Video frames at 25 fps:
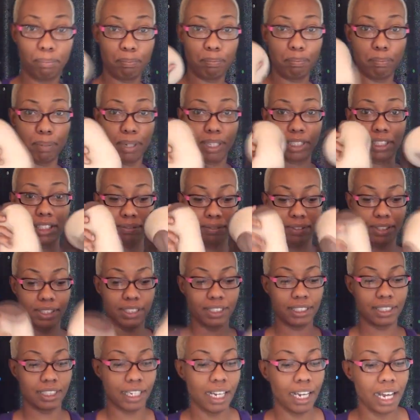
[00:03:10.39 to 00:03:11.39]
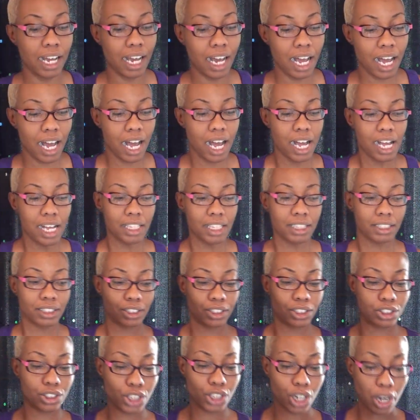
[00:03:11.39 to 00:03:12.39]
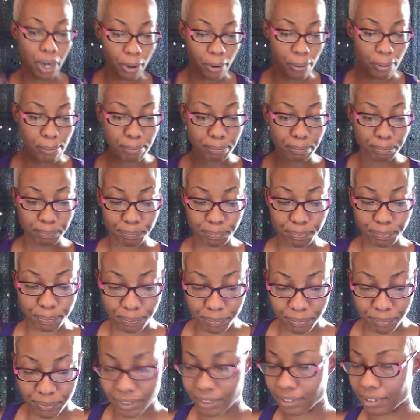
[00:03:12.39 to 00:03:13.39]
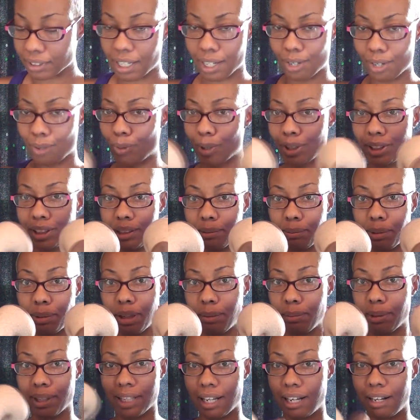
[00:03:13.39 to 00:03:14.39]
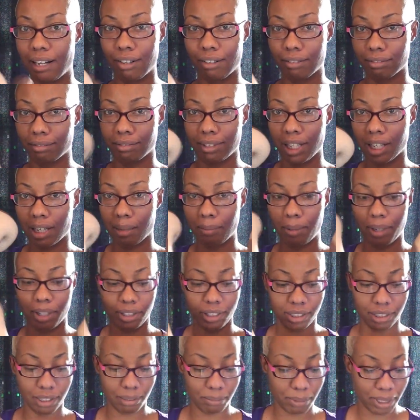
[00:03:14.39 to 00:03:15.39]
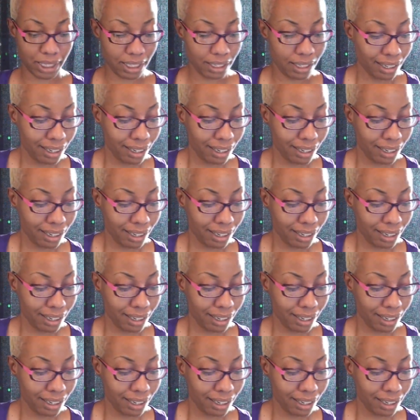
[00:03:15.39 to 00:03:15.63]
Big difference. So, I don't wear these in public. I'll talk about these in a minute.